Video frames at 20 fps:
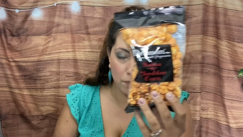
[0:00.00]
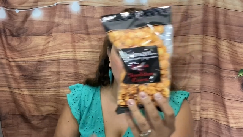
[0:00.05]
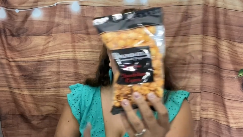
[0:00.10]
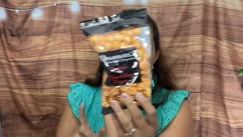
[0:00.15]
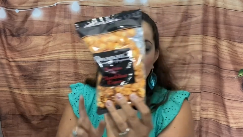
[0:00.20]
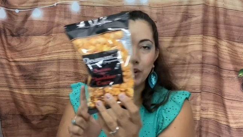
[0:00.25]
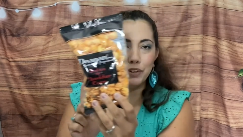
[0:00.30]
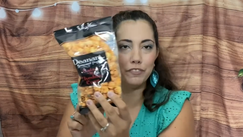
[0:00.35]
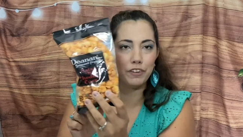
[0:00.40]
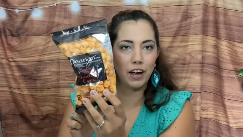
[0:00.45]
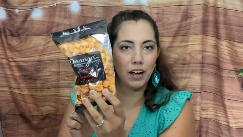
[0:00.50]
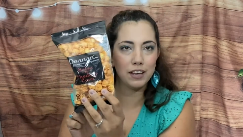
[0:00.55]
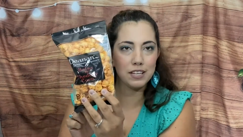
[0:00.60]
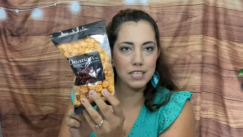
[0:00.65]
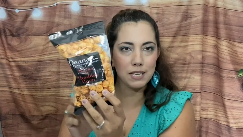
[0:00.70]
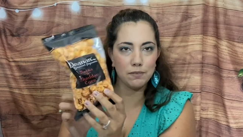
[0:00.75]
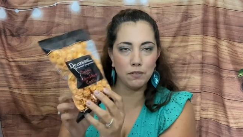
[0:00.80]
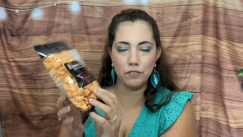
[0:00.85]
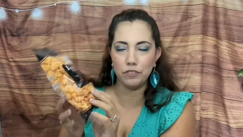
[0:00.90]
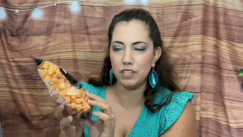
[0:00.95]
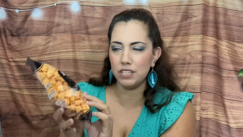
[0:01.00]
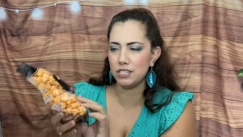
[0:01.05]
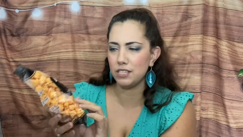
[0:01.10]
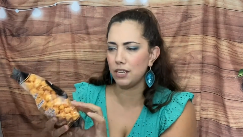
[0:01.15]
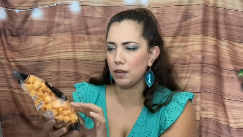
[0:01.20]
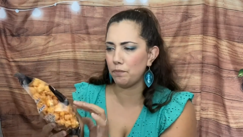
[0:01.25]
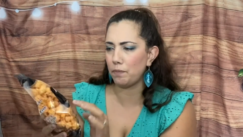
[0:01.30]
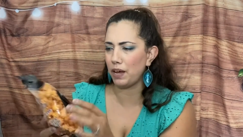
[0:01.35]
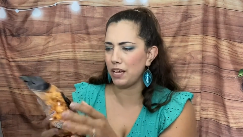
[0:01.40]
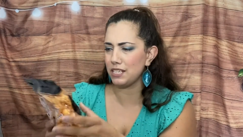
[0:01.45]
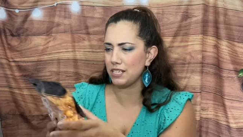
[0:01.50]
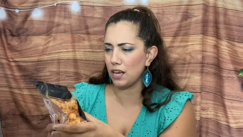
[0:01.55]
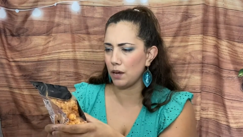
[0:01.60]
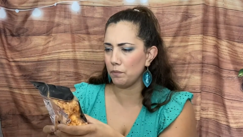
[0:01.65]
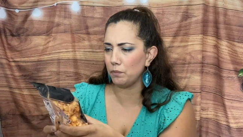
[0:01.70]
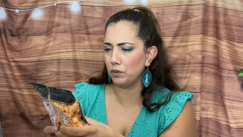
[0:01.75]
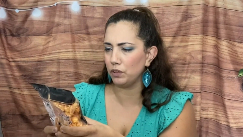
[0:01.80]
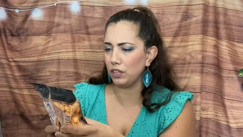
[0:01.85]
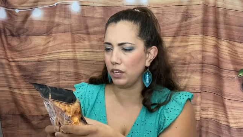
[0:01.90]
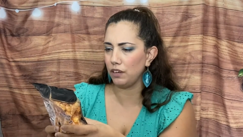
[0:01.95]
we've had some of these in the past, I
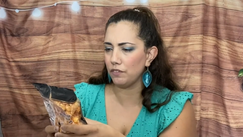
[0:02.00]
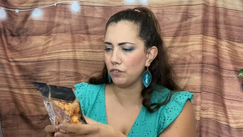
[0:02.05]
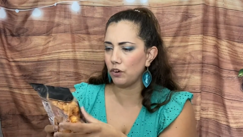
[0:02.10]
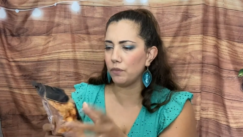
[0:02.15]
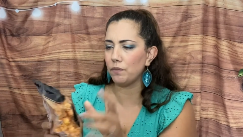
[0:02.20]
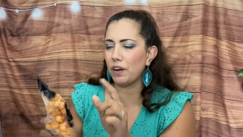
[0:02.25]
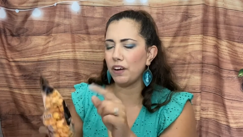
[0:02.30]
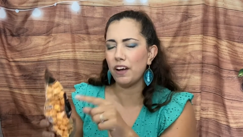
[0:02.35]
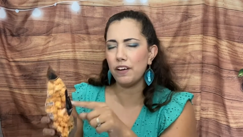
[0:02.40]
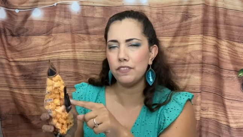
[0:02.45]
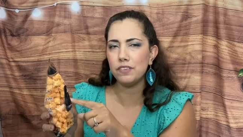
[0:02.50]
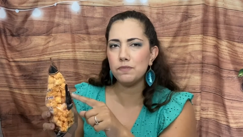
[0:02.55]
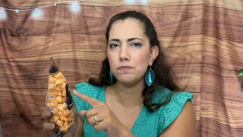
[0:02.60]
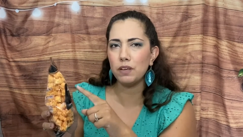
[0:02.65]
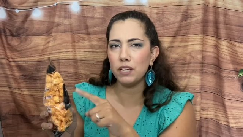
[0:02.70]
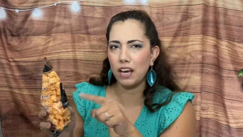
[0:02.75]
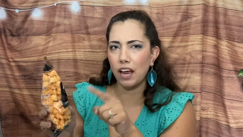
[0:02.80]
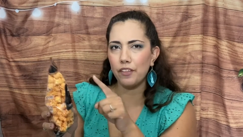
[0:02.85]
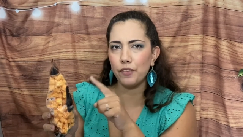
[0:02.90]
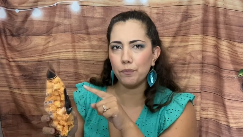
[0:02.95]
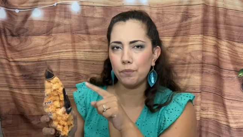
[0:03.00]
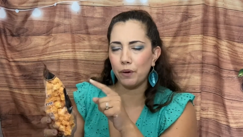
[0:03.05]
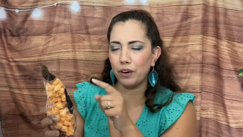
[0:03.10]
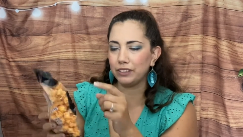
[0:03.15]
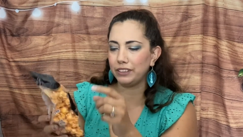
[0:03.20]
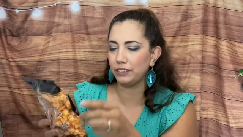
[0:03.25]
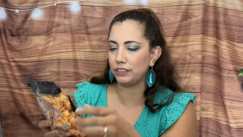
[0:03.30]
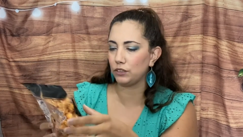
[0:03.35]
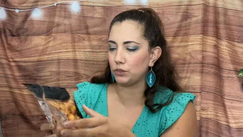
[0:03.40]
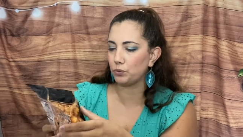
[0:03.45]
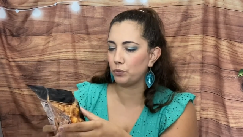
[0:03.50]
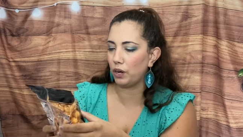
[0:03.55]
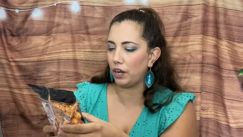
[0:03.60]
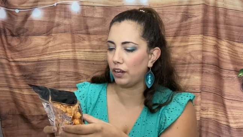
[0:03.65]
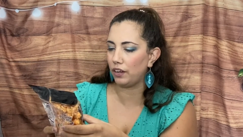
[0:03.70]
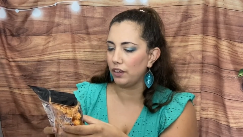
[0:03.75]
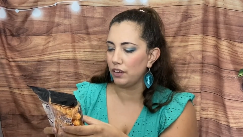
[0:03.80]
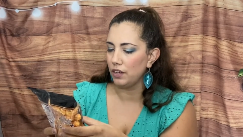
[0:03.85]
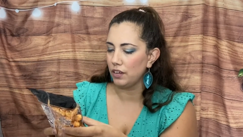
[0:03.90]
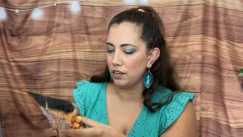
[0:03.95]
believe. I've had them in other boxes as
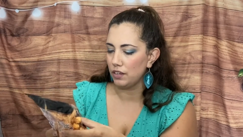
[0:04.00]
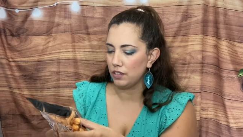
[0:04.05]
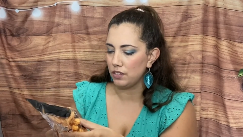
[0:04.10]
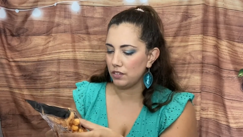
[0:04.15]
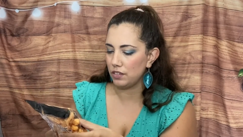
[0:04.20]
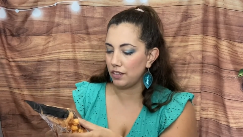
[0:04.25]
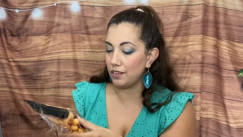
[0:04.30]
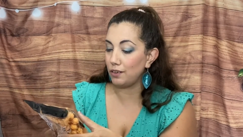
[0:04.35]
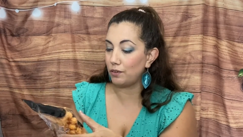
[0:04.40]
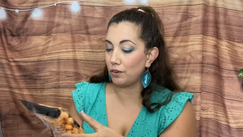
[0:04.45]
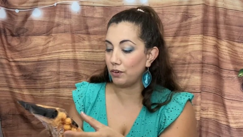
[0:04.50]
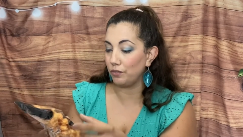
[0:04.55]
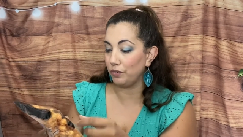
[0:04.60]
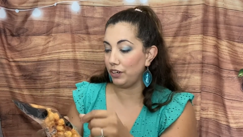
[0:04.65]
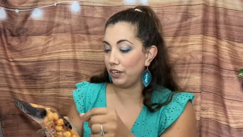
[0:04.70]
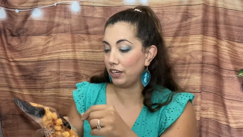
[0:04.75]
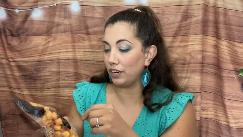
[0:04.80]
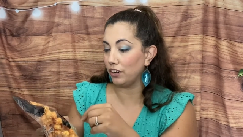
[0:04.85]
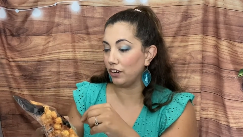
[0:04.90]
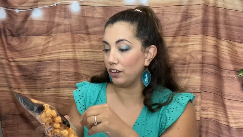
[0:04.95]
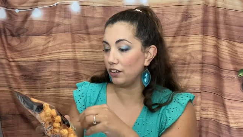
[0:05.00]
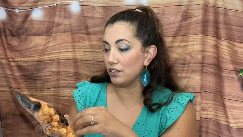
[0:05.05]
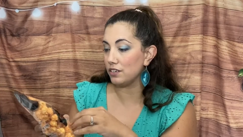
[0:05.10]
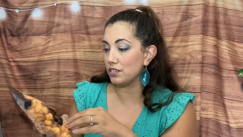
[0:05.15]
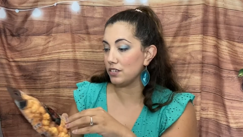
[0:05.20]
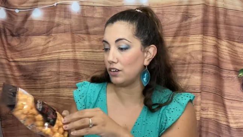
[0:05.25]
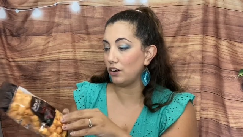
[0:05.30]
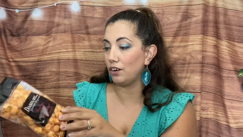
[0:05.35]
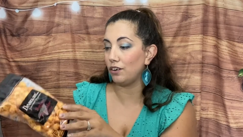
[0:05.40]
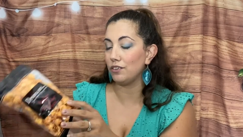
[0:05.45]
well, and they were really good. So